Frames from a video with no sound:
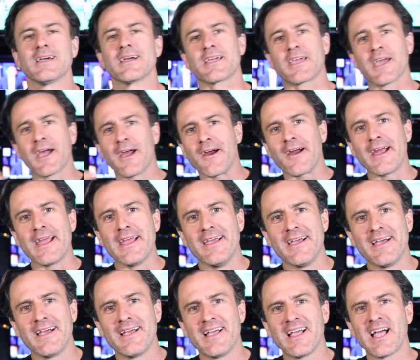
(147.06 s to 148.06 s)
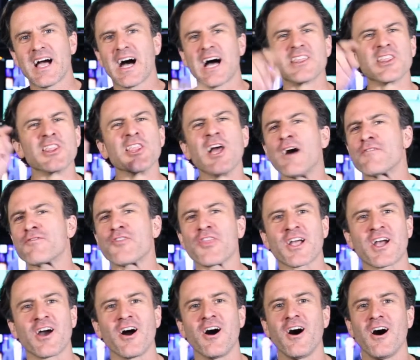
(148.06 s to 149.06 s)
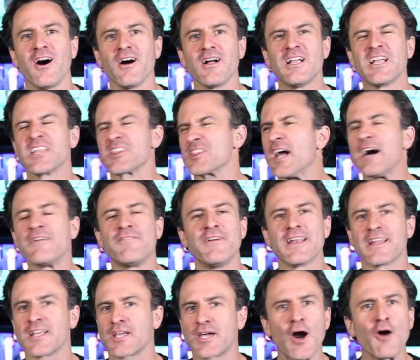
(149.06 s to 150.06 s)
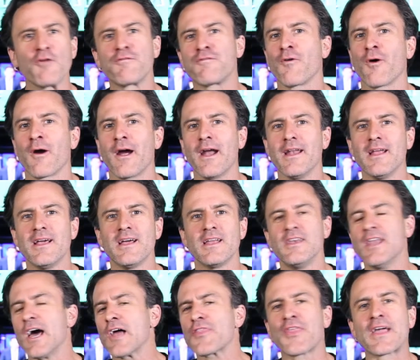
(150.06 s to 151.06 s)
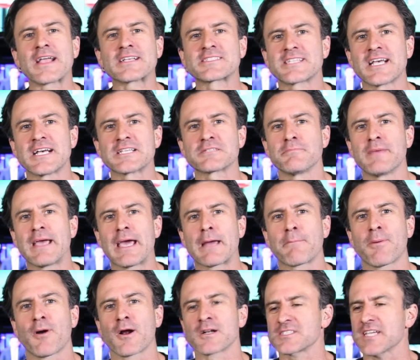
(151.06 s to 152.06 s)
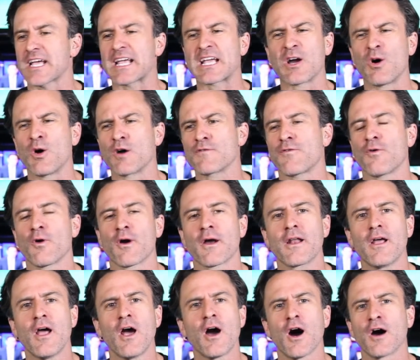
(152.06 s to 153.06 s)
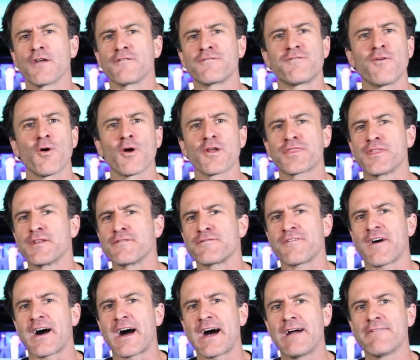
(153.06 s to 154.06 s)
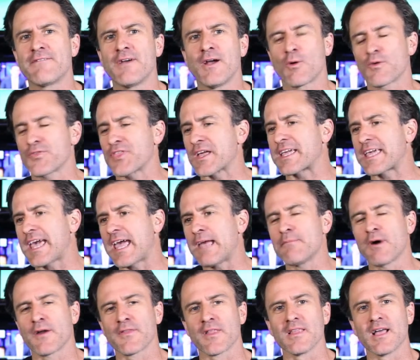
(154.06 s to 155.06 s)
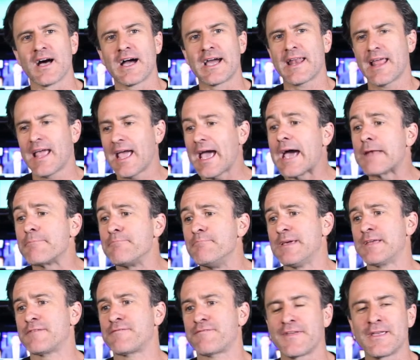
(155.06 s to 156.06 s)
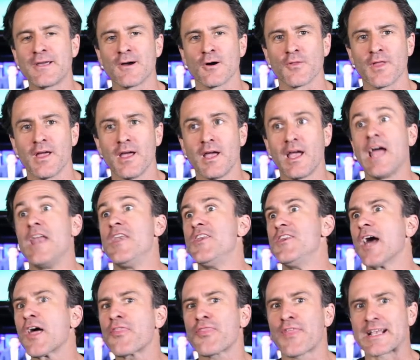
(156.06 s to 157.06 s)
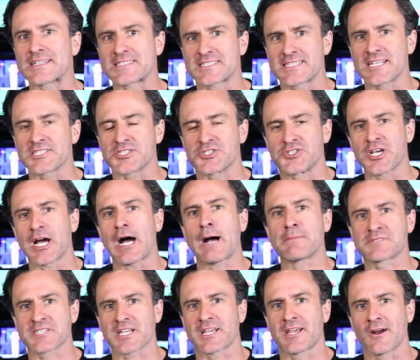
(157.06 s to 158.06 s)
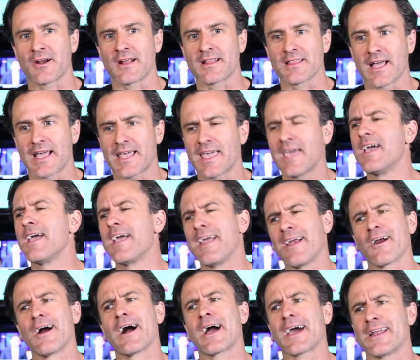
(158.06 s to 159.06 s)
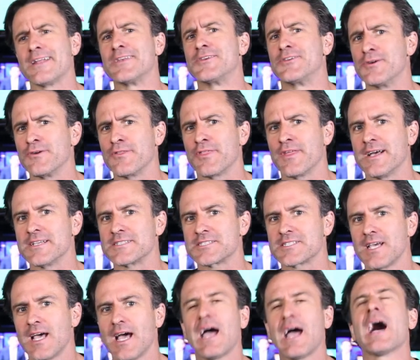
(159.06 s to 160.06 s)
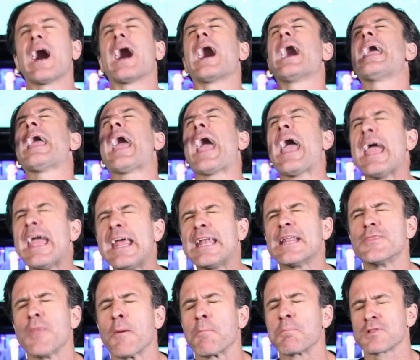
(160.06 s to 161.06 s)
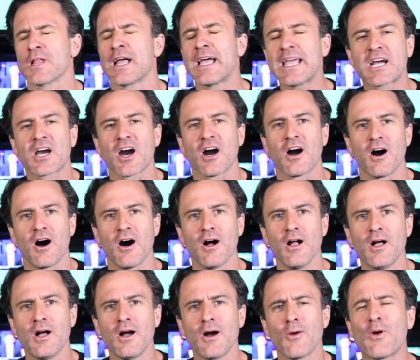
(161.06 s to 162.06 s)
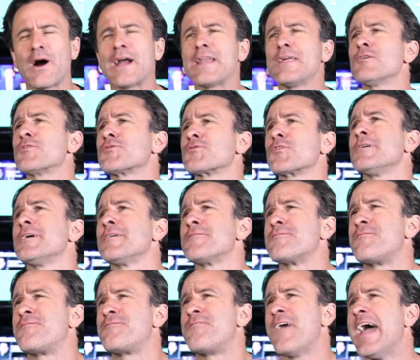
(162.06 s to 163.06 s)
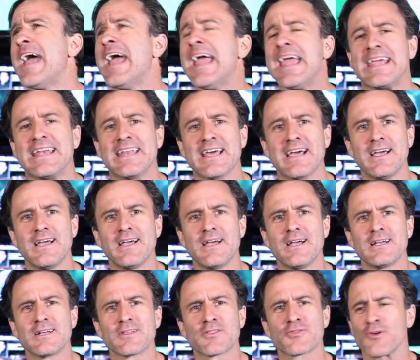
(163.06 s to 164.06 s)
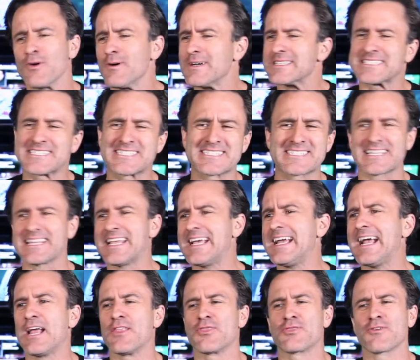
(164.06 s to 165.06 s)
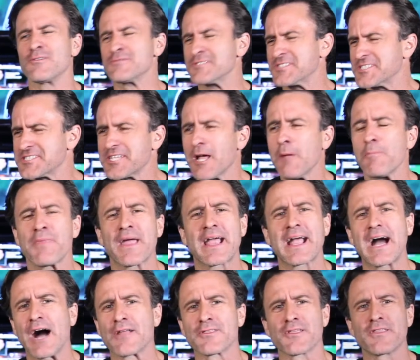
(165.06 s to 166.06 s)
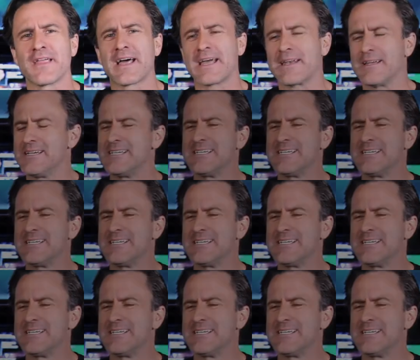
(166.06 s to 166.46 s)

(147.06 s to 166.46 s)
Gary, I love the call. Love it. Go for it. Nothing says man parts like going for it on fourth and five with the game on the line at midfield. And nothing says job security like, here, I'm going to do this. I hated the play call. Why do you throw a fade? Throw a slant. Throw something other than that